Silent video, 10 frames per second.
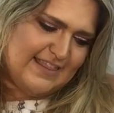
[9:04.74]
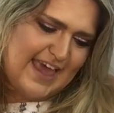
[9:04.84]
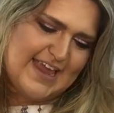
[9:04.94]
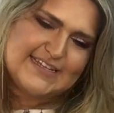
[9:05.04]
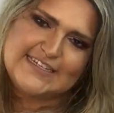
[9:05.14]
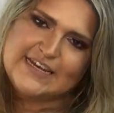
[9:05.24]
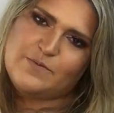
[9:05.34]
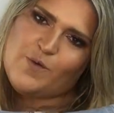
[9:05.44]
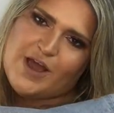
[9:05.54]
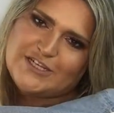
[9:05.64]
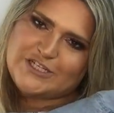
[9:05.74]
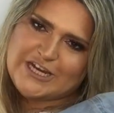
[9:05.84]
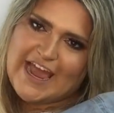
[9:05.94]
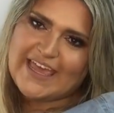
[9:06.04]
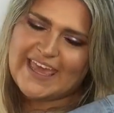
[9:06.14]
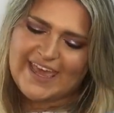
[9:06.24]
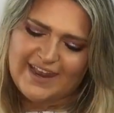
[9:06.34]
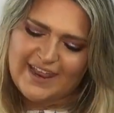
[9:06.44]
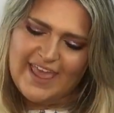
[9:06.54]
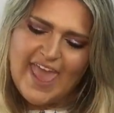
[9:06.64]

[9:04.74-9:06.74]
light denim wash jacket,